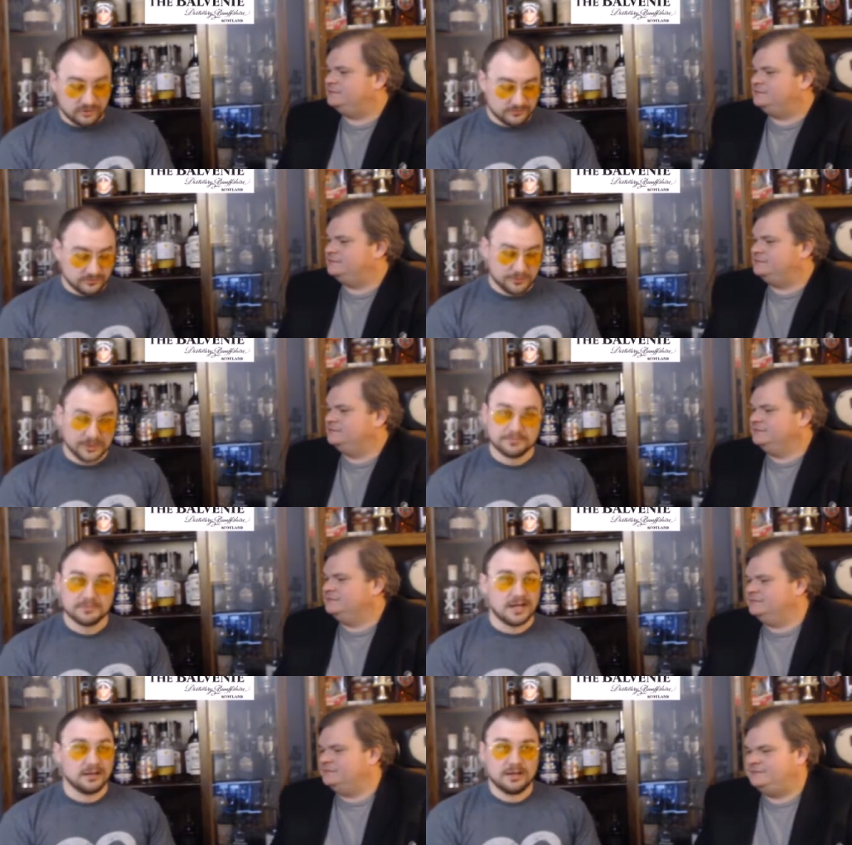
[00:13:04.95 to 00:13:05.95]
Speaker 1: for me.
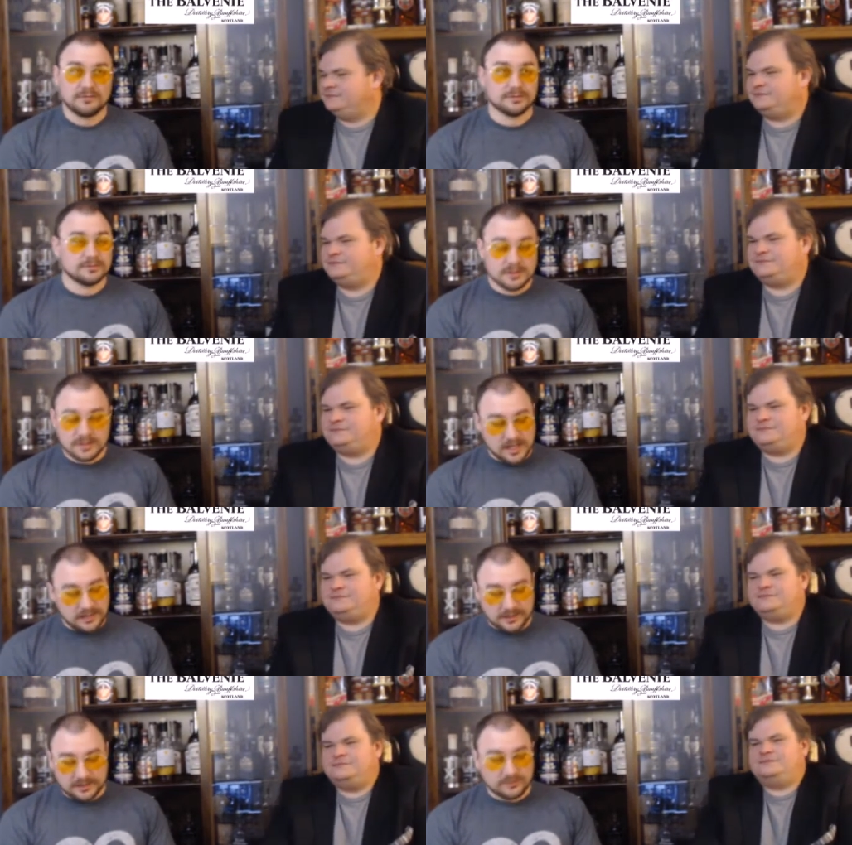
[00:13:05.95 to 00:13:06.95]
I love it. I
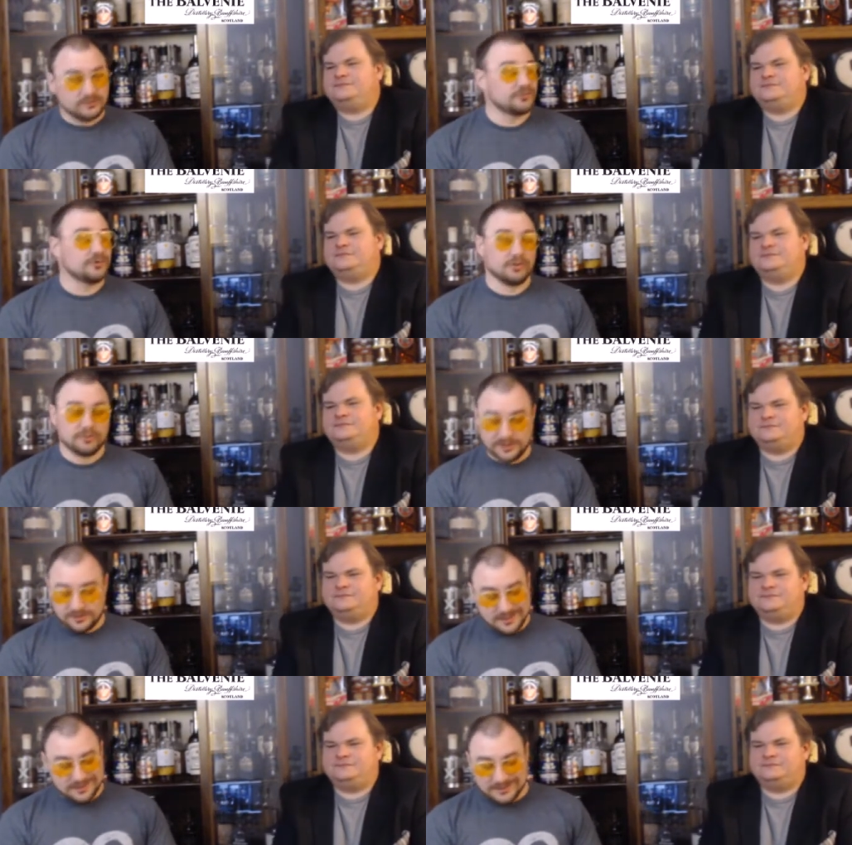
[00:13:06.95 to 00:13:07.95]
like the distillery.
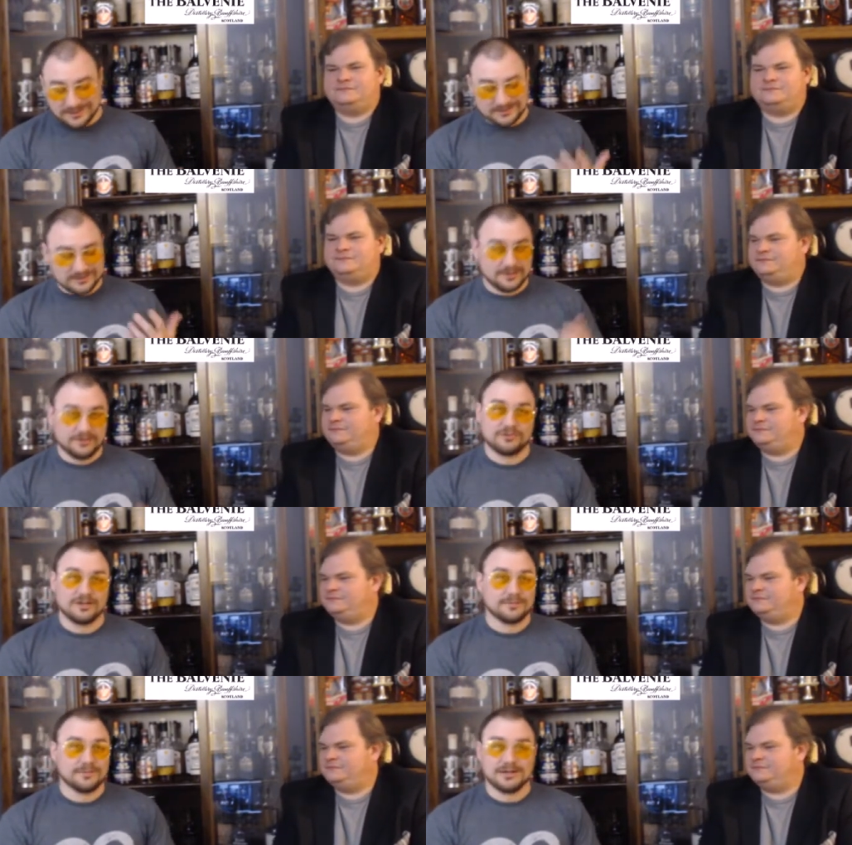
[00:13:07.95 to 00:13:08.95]
I like the age
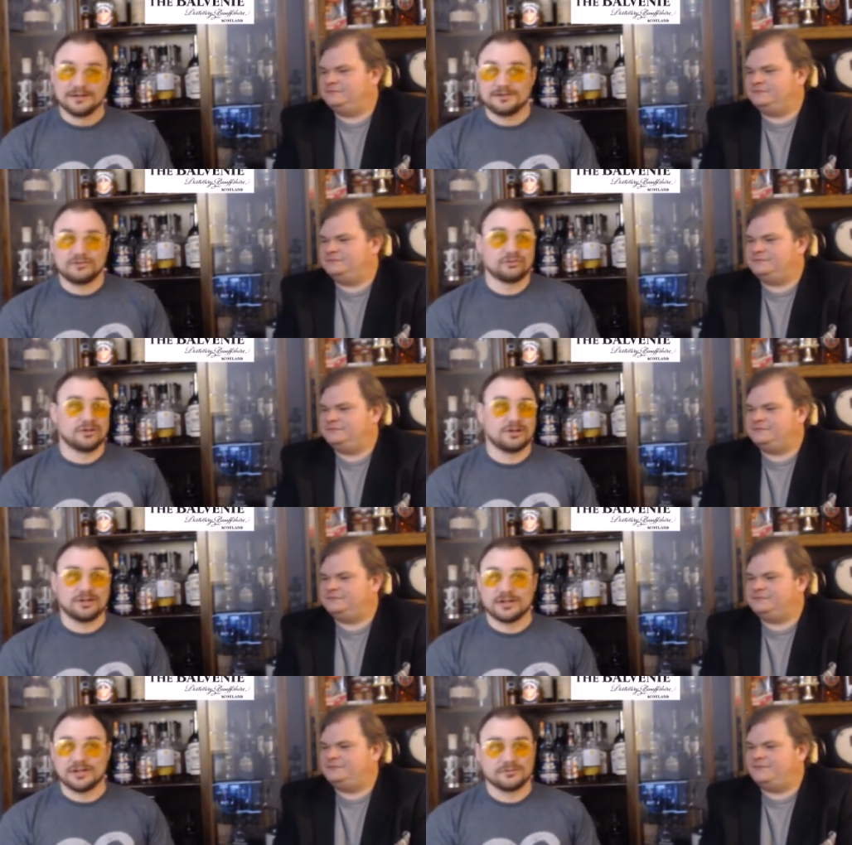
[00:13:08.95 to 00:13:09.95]
statement, and it's a Sherry
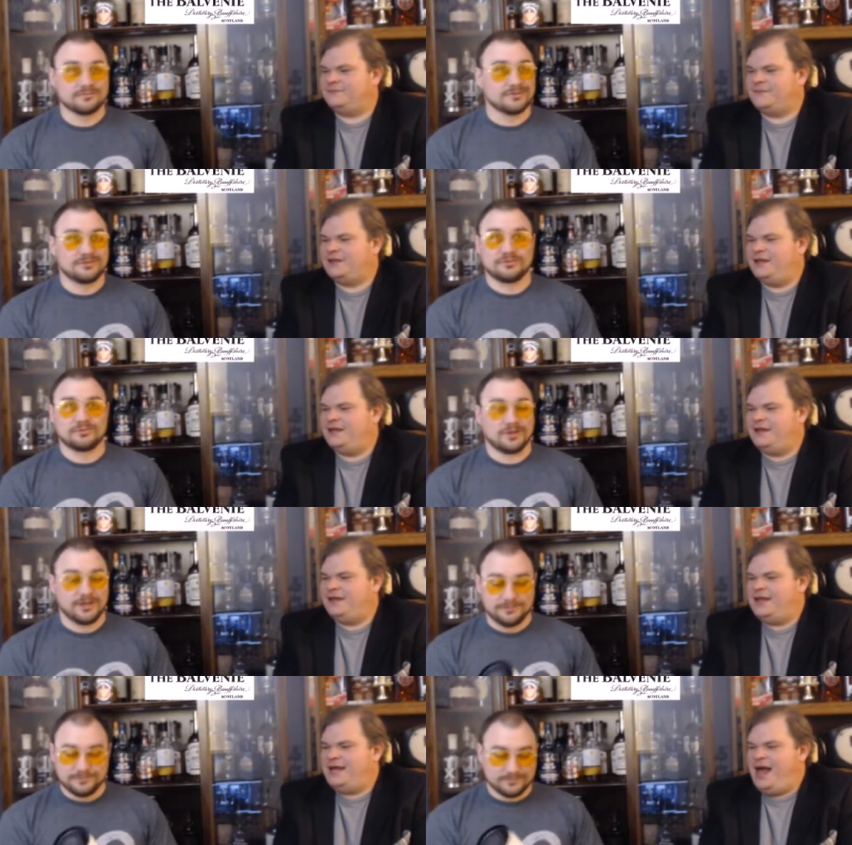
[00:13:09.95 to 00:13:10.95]
cask.
Speaker 2: This is great.
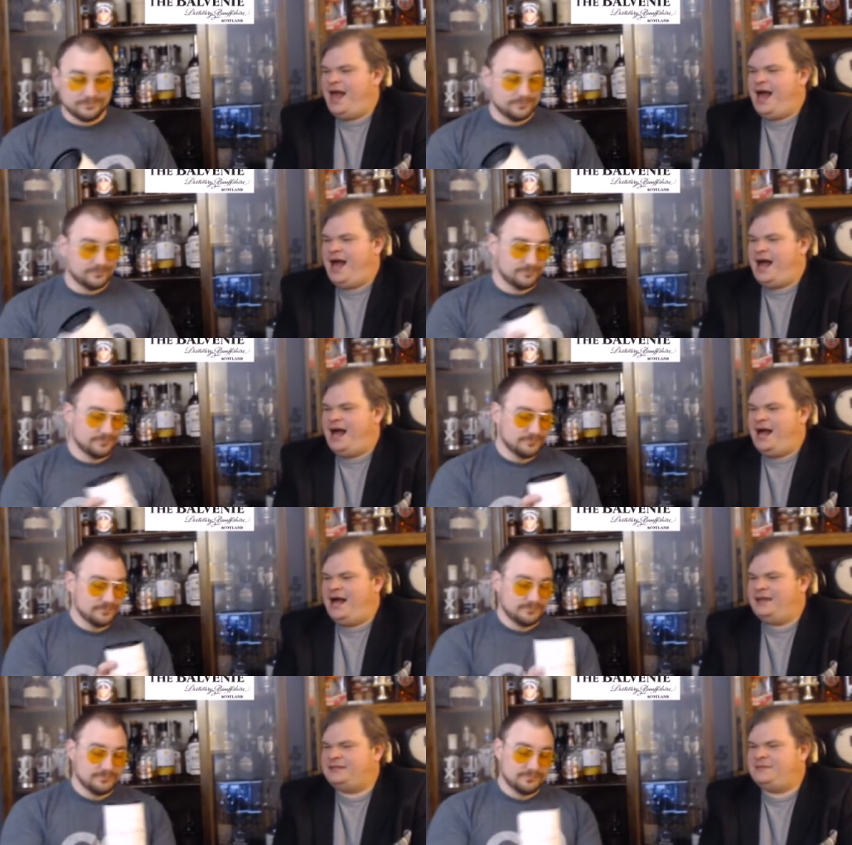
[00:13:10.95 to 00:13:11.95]

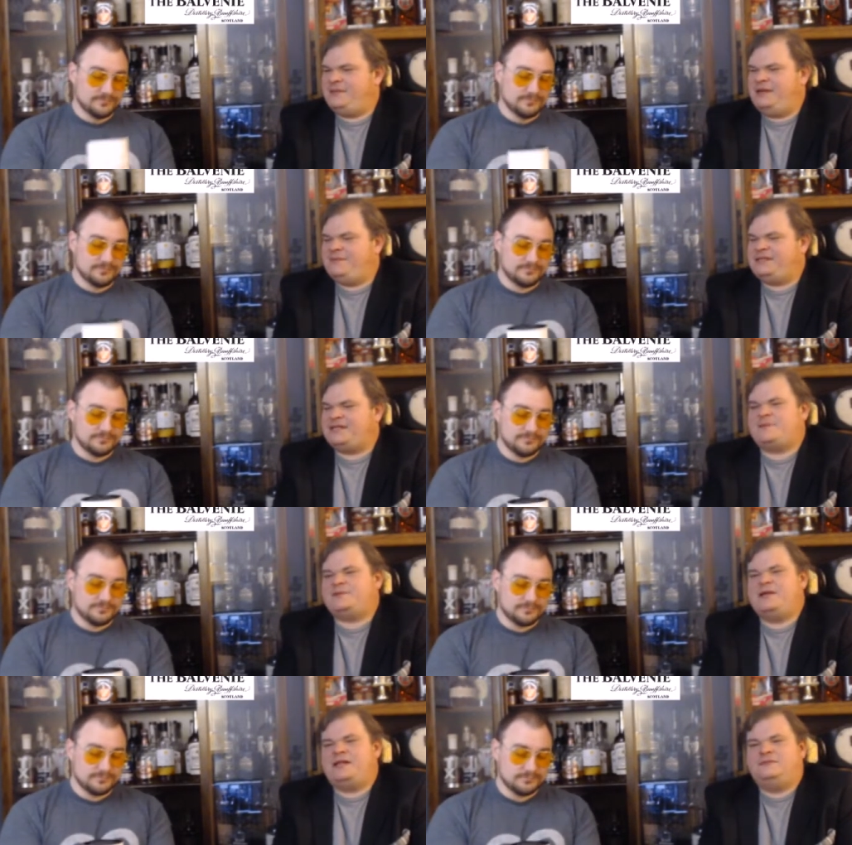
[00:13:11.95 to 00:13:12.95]
Uh, to me, it'd be top to
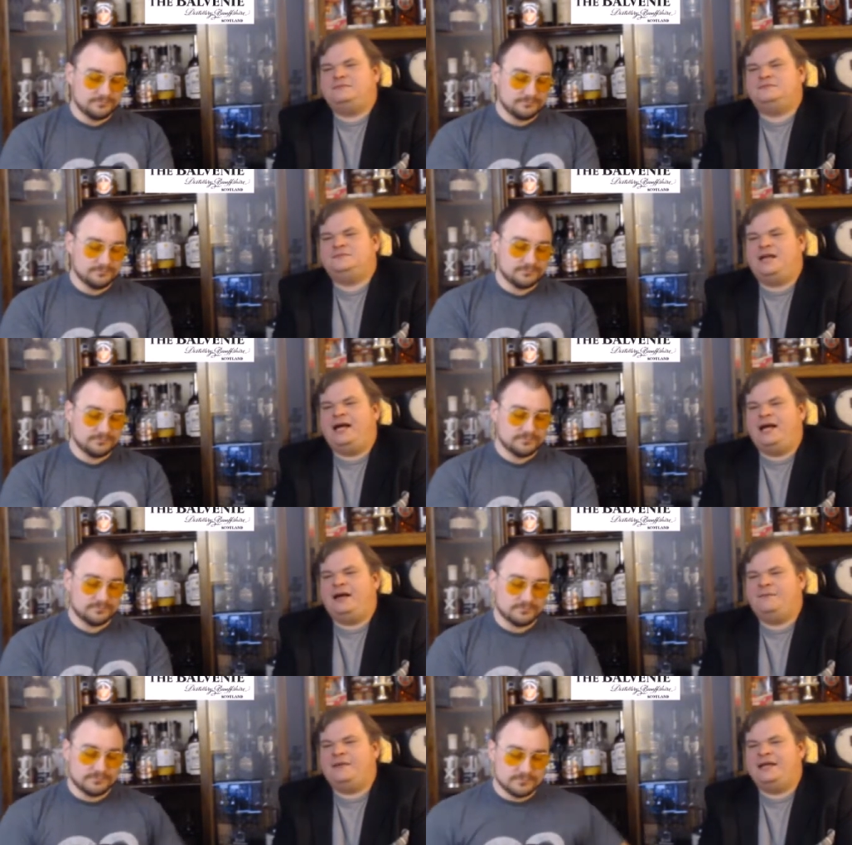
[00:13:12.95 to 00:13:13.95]
middle.
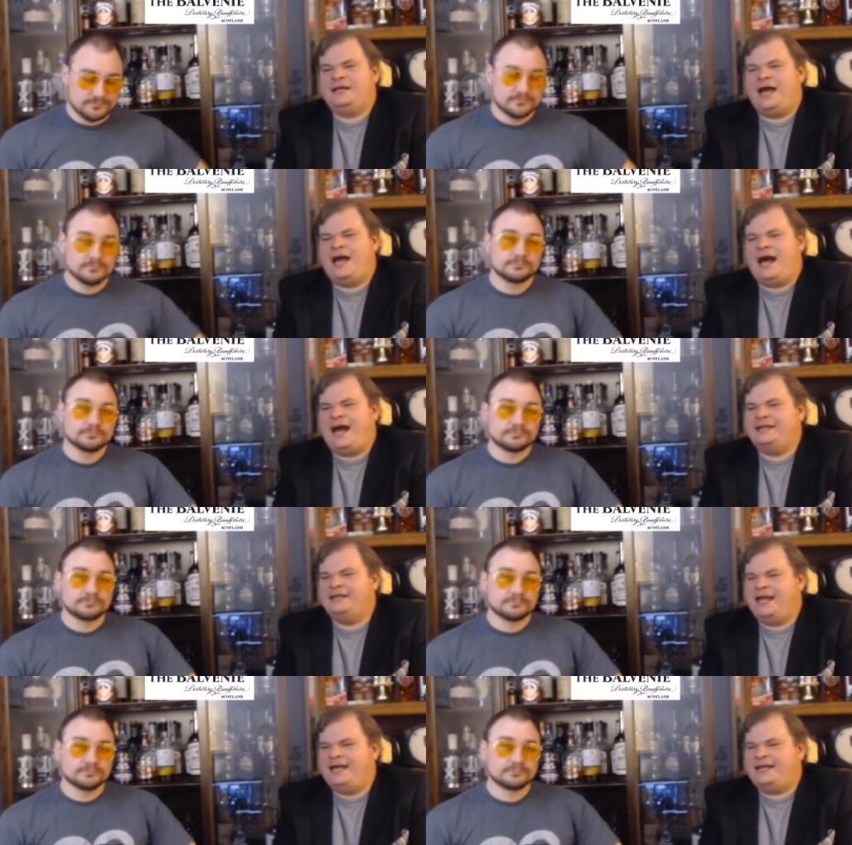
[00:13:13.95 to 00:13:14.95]
Um, it, I
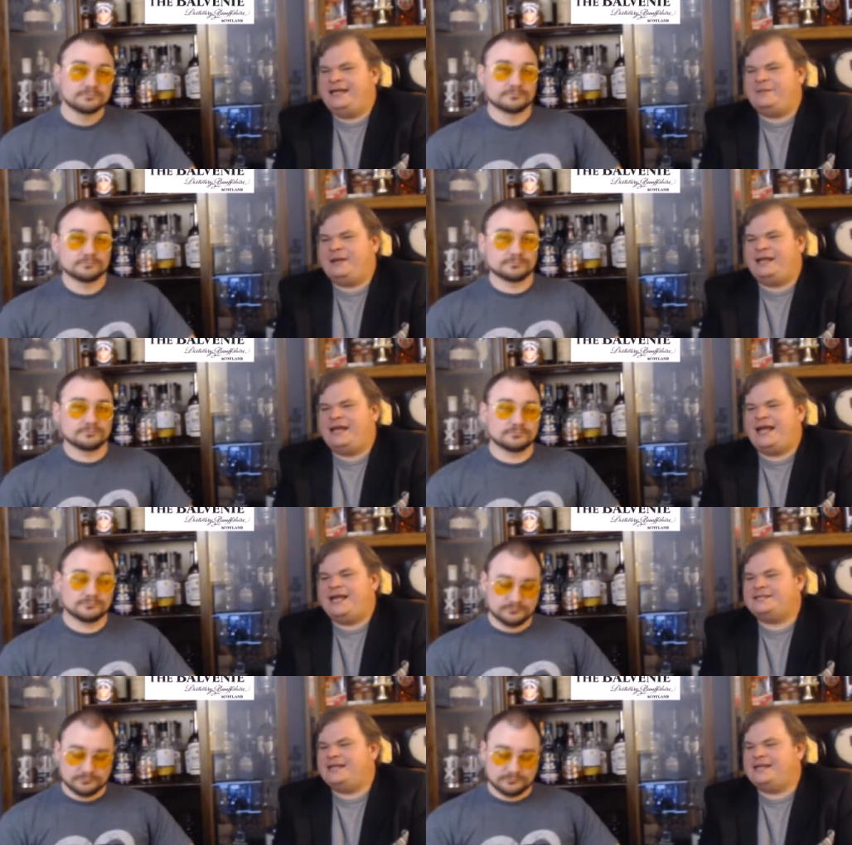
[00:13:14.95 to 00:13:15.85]
like it, but like I said,